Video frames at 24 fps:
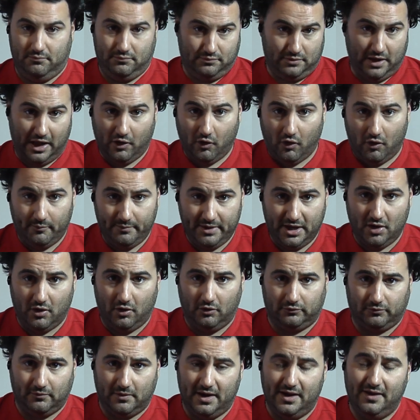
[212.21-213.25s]
They call me
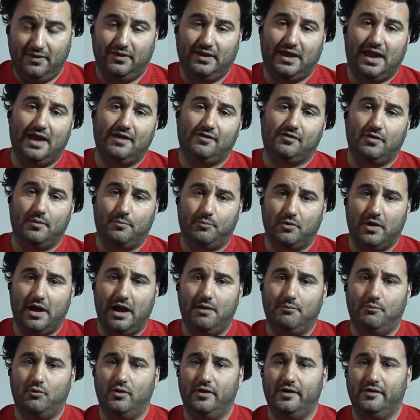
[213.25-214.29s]
alt-right. In the case of the
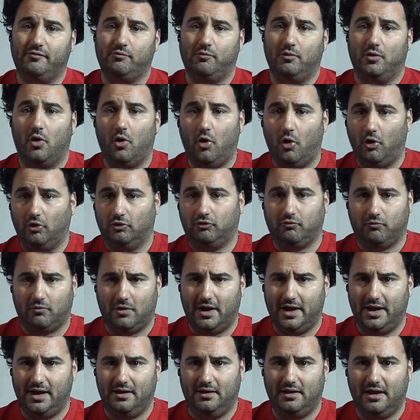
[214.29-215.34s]
Proud Boys, we're
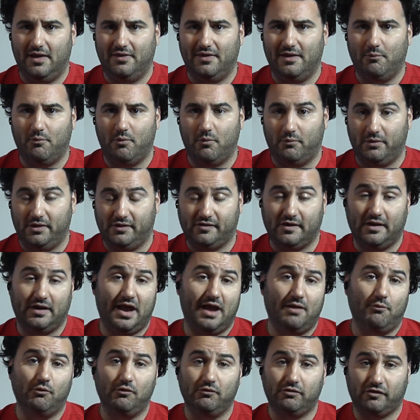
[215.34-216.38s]
alt-right. And then when we said,
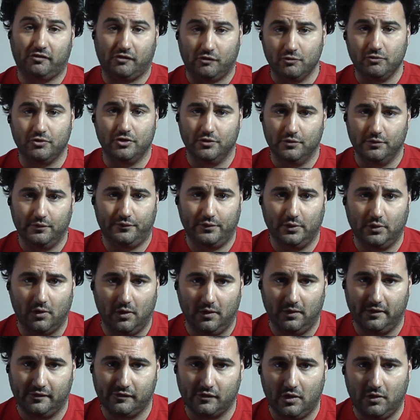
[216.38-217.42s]
hey, we'll sue you if you
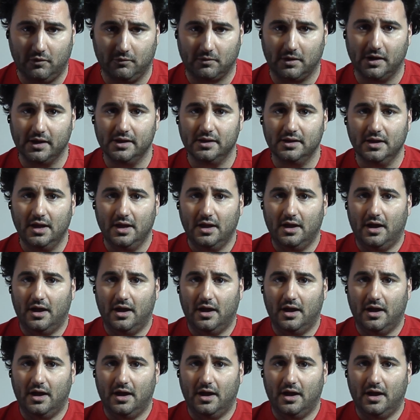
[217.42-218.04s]
call us alt-right,